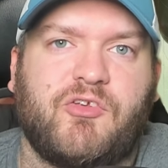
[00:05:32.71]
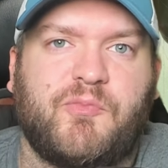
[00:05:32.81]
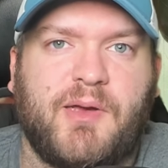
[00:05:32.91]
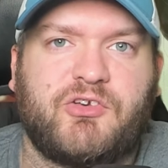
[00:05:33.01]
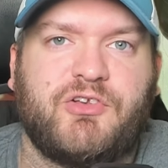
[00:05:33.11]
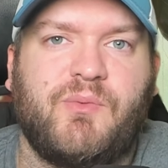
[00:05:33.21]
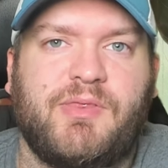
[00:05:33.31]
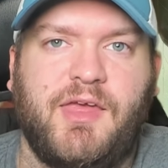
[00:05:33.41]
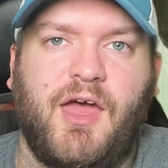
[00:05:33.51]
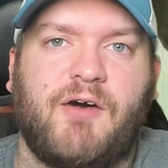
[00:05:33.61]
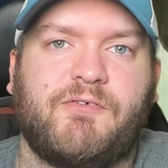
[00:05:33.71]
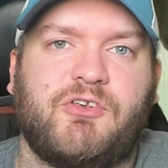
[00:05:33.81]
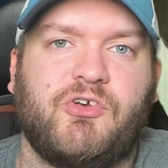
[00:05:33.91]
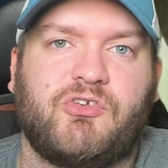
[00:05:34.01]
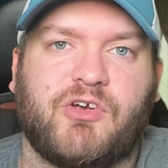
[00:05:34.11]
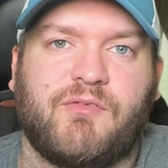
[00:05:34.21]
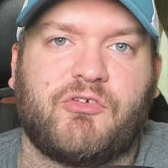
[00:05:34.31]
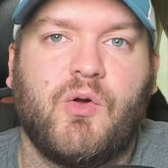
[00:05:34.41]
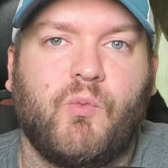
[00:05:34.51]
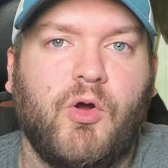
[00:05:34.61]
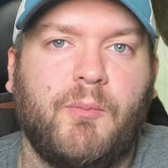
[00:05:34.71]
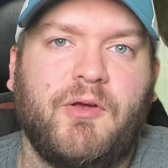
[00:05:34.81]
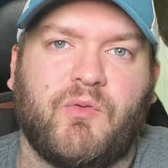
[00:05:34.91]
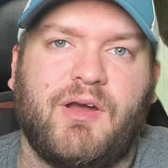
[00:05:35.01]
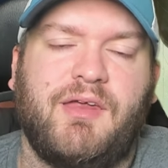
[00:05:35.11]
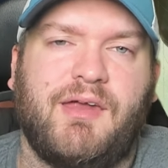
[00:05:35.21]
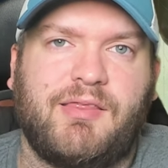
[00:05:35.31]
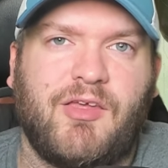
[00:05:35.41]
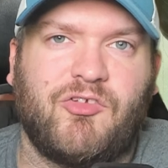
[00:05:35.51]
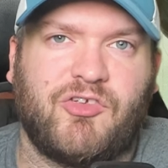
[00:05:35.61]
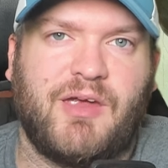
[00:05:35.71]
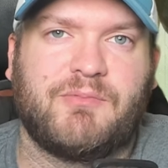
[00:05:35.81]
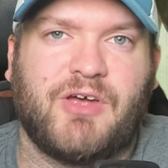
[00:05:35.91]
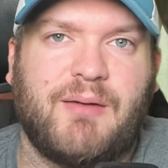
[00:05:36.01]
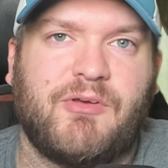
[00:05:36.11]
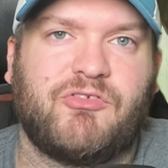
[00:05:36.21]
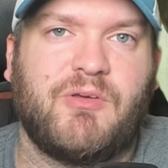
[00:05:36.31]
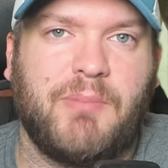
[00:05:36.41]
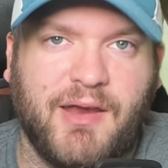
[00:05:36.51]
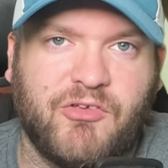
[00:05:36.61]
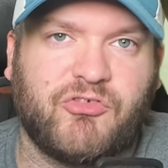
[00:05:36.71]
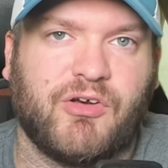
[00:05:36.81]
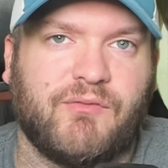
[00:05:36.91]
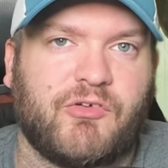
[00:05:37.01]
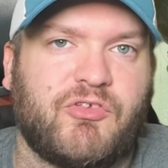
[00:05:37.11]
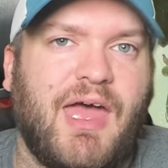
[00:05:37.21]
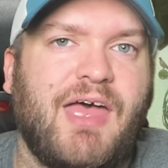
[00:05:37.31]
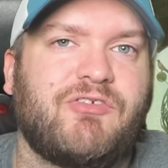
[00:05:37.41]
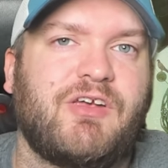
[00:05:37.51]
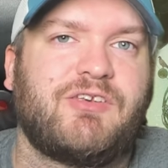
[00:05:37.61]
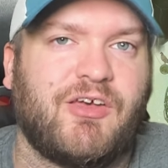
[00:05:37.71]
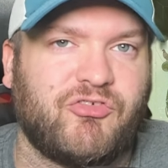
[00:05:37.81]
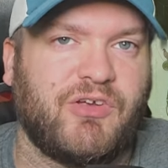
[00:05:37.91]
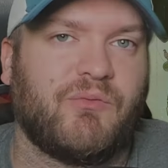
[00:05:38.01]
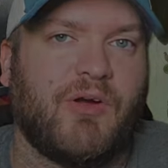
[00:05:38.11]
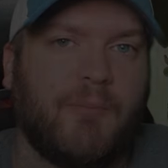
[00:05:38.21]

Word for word: especially when the Alpha 2 servers will be running at the same time as the beta servers as a testing realm.